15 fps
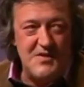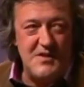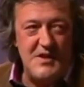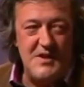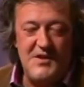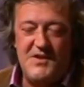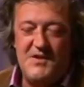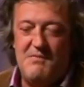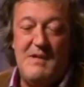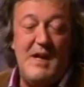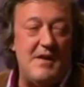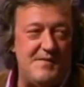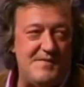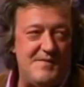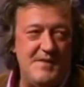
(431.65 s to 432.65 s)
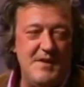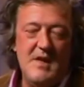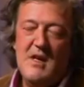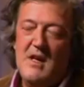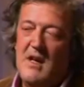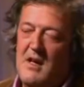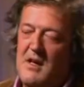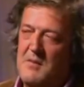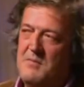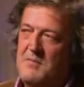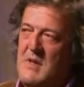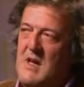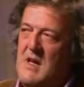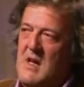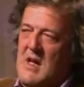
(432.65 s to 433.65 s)
that is love.
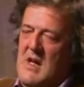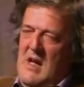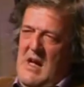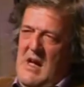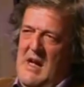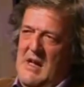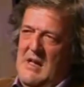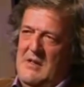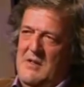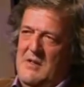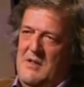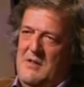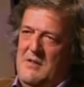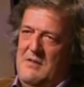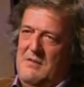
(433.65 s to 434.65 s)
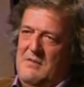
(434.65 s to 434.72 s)
And